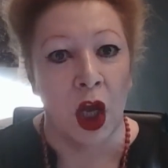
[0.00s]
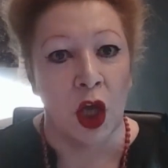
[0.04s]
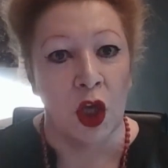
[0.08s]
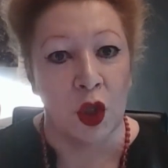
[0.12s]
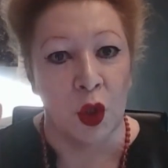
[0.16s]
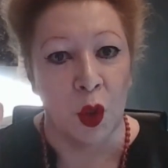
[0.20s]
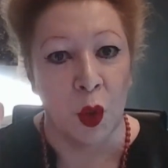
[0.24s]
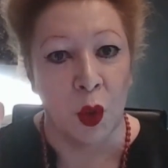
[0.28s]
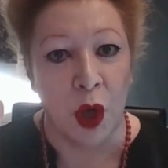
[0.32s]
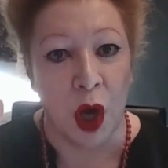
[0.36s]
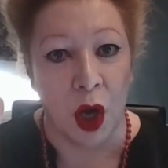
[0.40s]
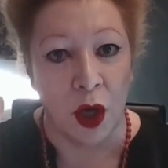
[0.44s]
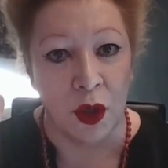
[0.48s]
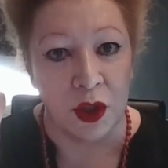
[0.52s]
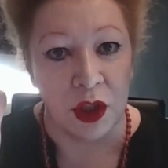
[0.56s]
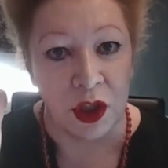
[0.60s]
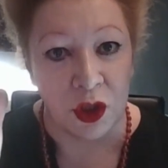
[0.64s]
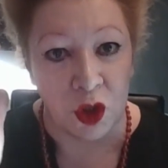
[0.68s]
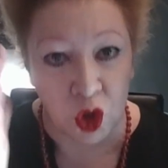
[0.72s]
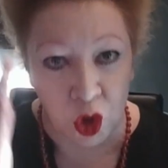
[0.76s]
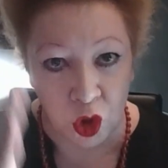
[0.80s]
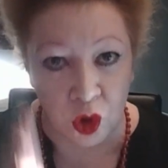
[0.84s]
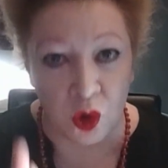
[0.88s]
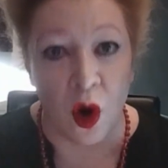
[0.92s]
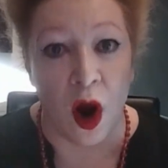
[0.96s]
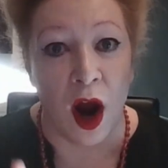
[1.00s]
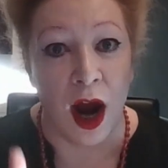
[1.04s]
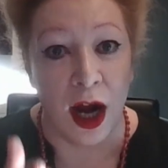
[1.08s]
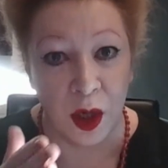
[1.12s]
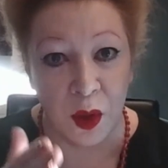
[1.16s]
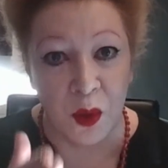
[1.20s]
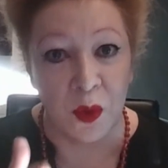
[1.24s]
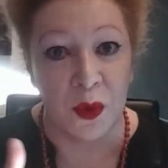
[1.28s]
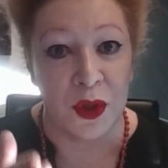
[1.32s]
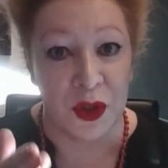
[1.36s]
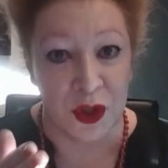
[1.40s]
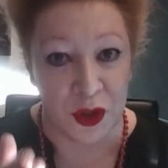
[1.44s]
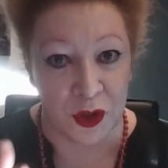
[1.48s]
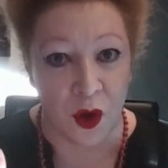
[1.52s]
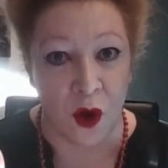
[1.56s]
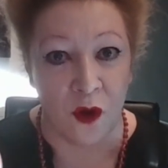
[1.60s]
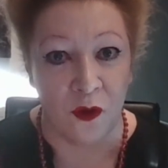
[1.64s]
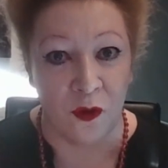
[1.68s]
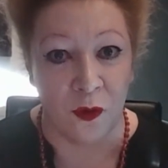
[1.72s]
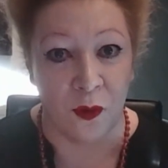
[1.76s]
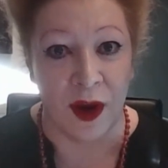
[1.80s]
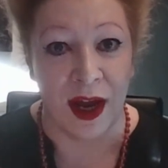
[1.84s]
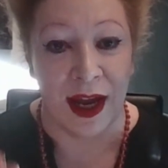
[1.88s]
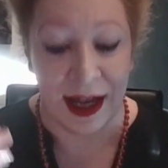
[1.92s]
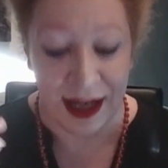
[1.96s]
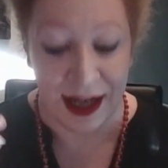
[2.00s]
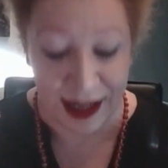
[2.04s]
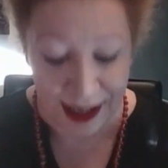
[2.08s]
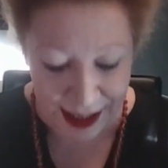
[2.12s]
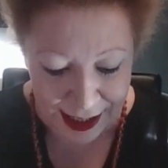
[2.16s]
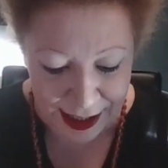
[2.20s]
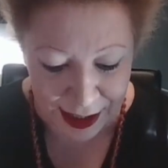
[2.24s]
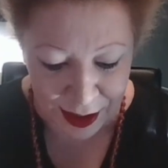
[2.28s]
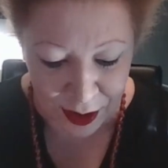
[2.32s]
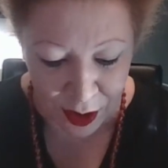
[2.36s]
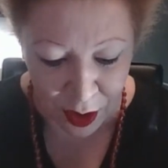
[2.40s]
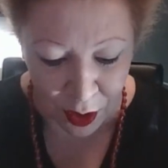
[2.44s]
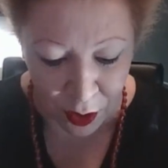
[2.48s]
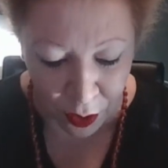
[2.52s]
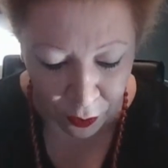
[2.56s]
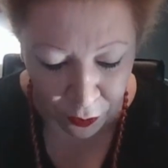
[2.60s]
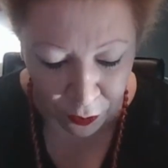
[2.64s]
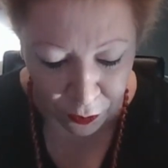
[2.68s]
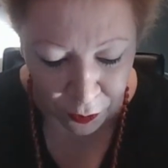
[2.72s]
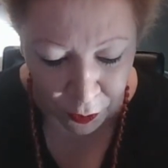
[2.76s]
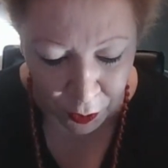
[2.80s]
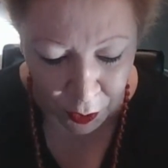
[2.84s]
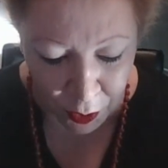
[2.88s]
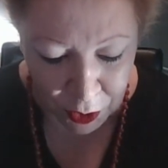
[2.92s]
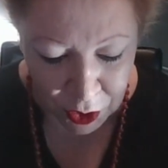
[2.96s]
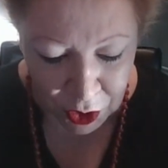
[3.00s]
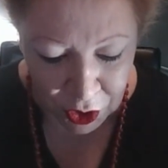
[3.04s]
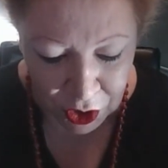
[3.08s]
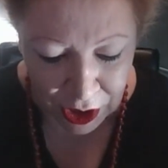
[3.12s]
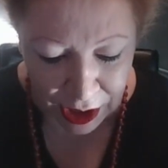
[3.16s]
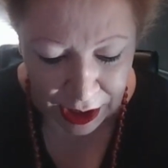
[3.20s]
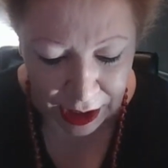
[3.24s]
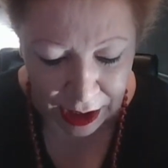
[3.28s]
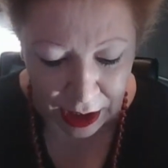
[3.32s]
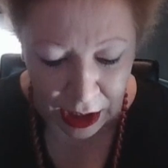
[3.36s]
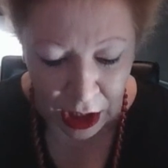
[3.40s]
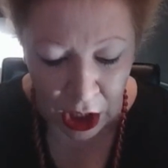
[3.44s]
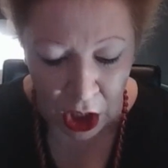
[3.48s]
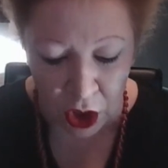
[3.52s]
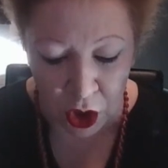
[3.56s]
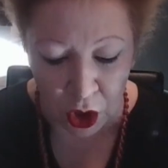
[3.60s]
You're going to trial the software in the first year.